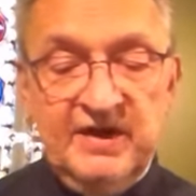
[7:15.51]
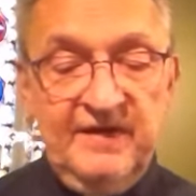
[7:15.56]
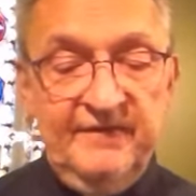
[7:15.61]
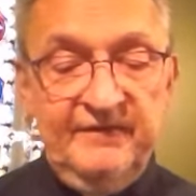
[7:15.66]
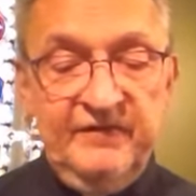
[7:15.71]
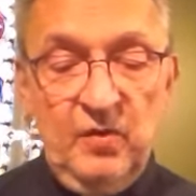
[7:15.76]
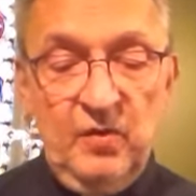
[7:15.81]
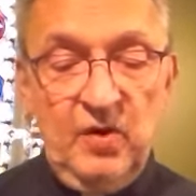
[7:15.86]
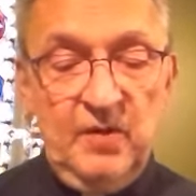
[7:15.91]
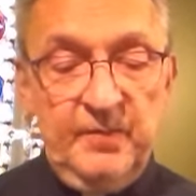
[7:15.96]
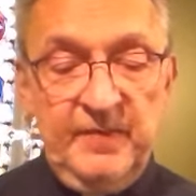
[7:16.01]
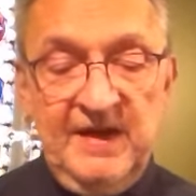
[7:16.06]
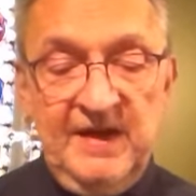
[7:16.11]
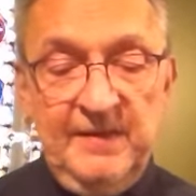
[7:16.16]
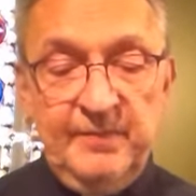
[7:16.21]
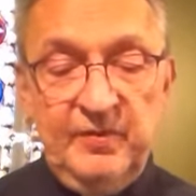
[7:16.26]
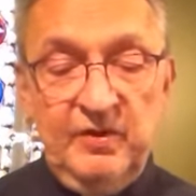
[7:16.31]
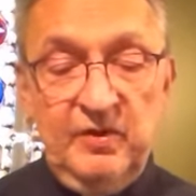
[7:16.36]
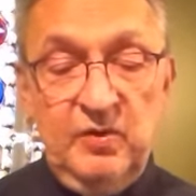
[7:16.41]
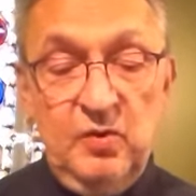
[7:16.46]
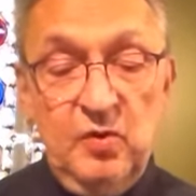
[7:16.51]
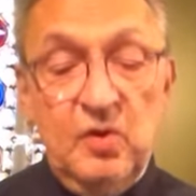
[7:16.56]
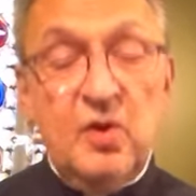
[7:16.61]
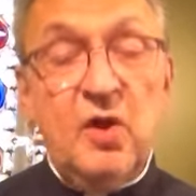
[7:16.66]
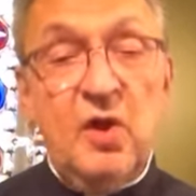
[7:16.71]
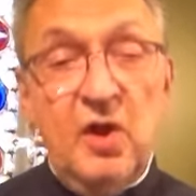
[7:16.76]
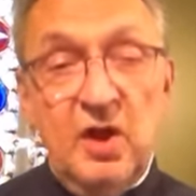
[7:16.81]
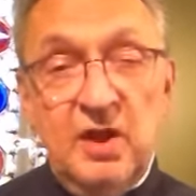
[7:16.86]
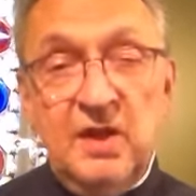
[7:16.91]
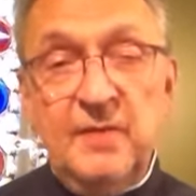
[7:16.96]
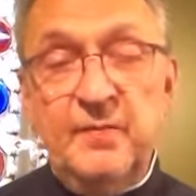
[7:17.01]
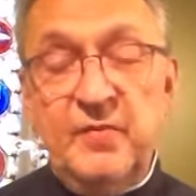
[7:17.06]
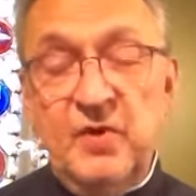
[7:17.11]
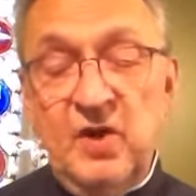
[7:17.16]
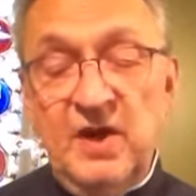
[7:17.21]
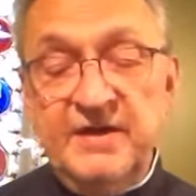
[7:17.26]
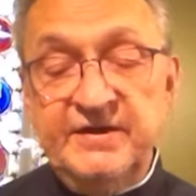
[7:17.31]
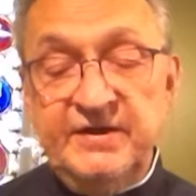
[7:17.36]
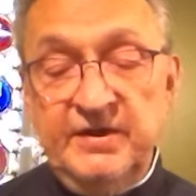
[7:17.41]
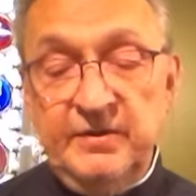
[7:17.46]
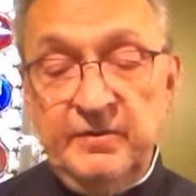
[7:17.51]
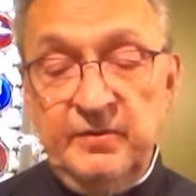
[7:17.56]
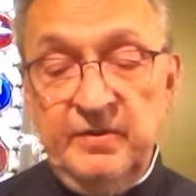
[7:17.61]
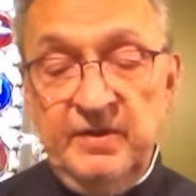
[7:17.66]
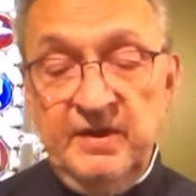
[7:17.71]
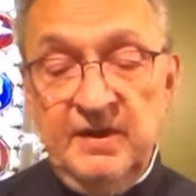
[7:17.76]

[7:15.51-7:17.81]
of your people who call upon you,